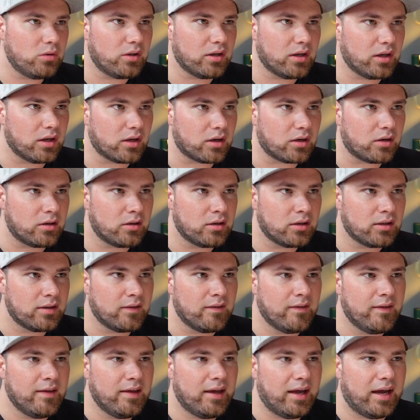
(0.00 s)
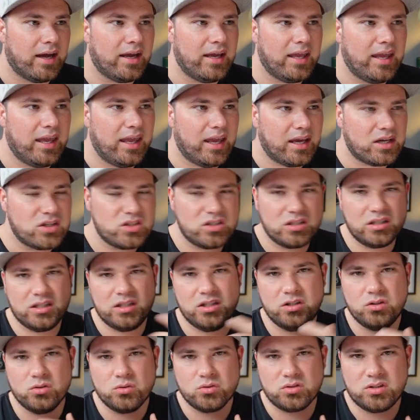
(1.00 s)
here, I actually
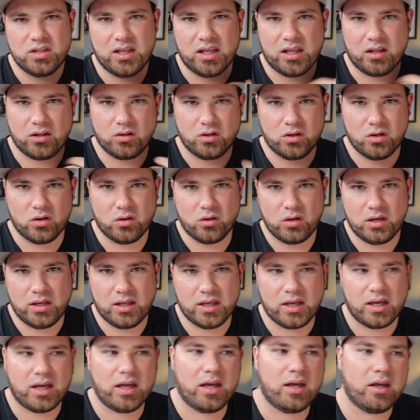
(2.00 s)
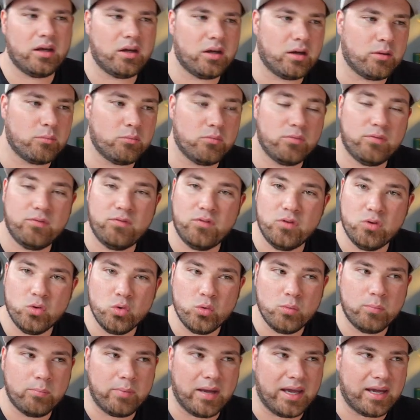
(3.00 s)
use the Algolia
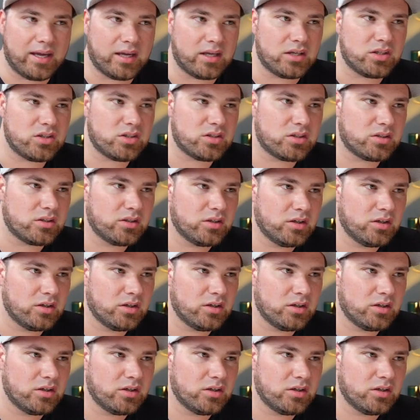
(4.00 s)
Vue package.